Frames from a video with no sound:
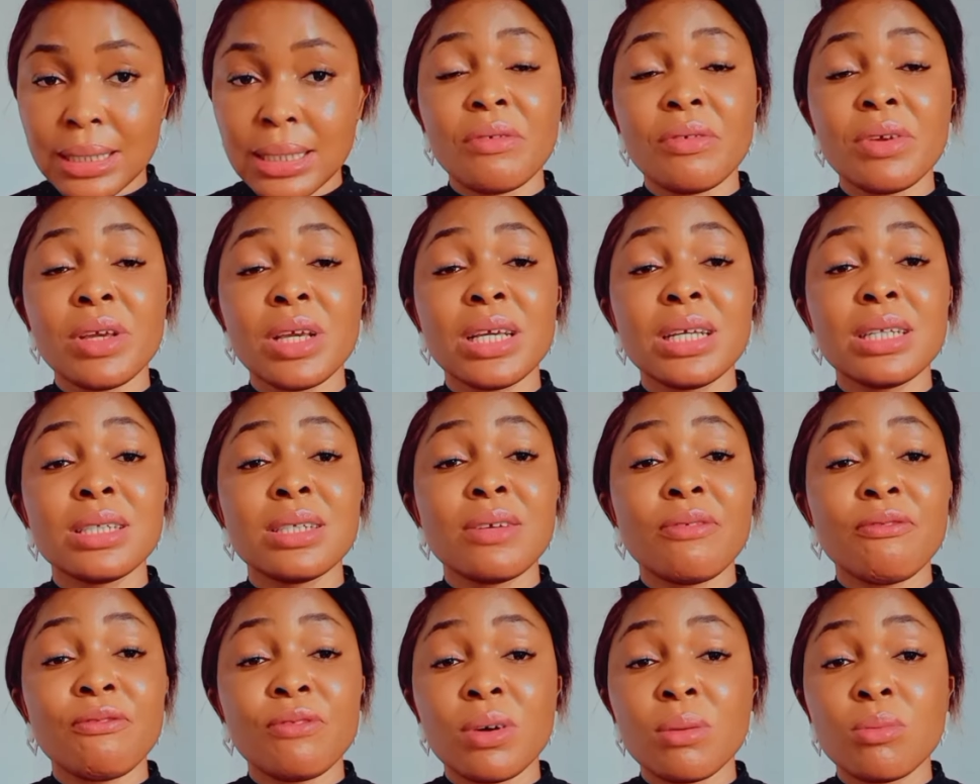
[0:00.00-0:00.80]
The
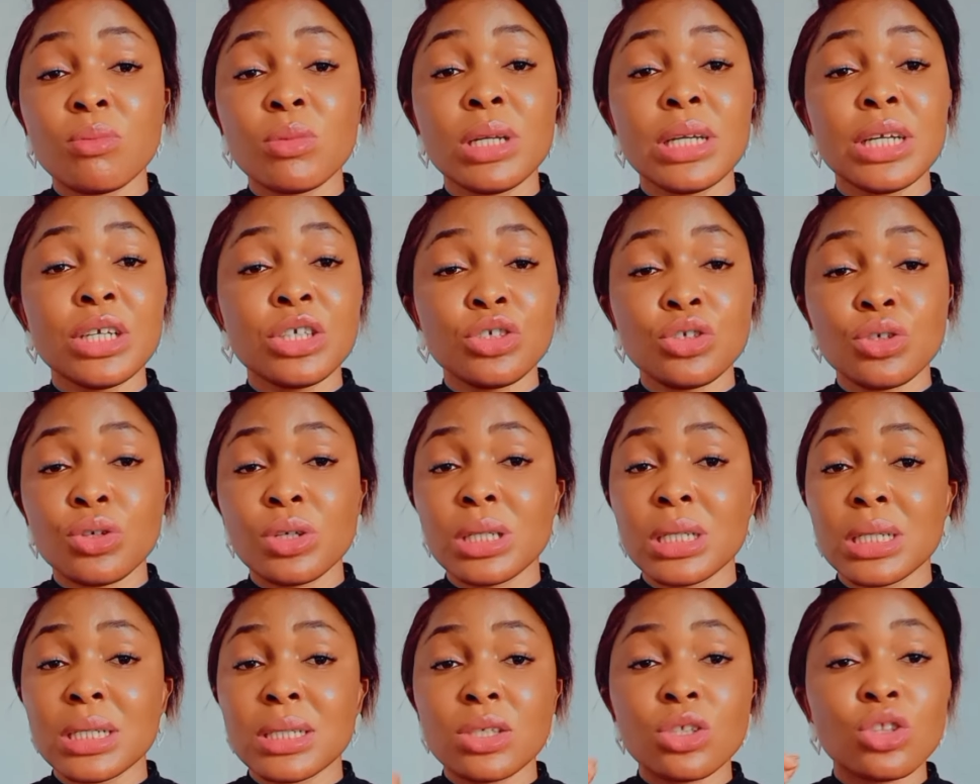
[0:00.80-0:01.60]
formulation
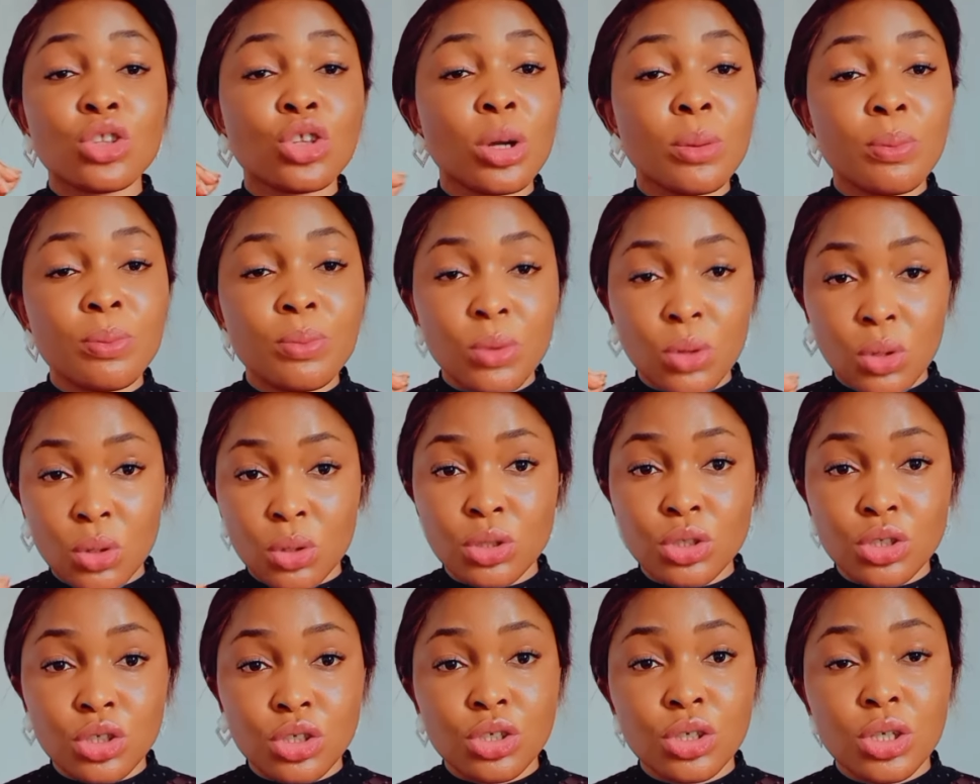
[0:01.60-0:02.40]
is top
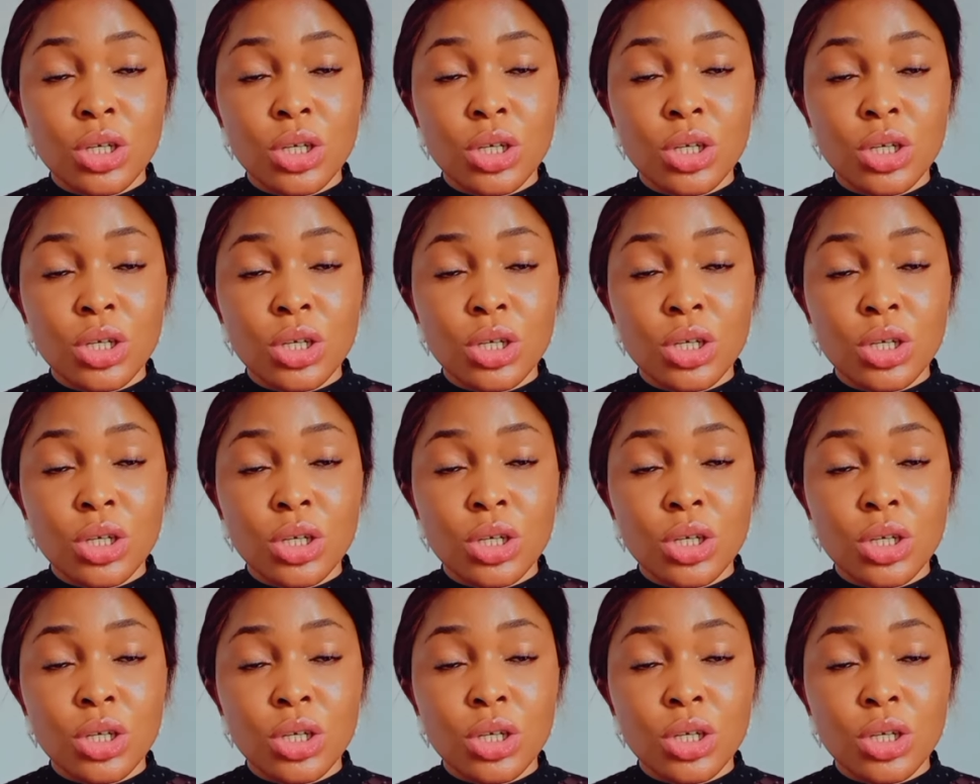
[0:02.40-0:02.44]
notch.